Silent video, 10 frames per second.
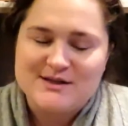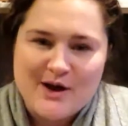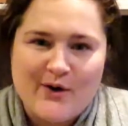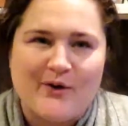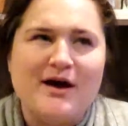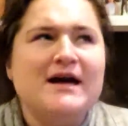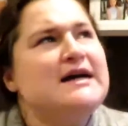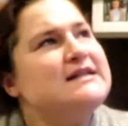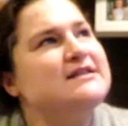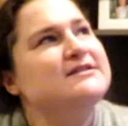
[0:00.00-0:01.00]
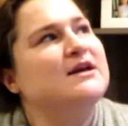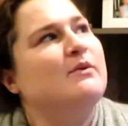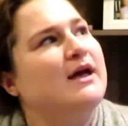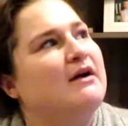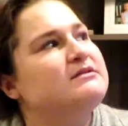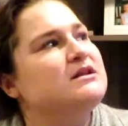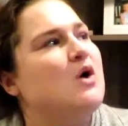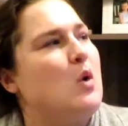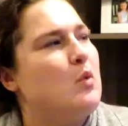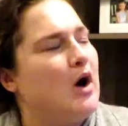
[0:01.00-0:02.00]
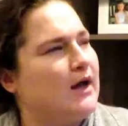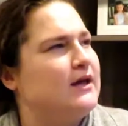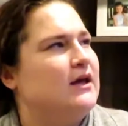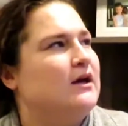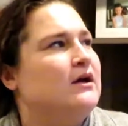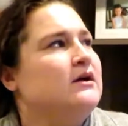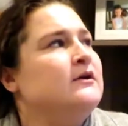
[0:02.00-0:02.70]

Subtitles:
So I was like, wait, I was in Hawaii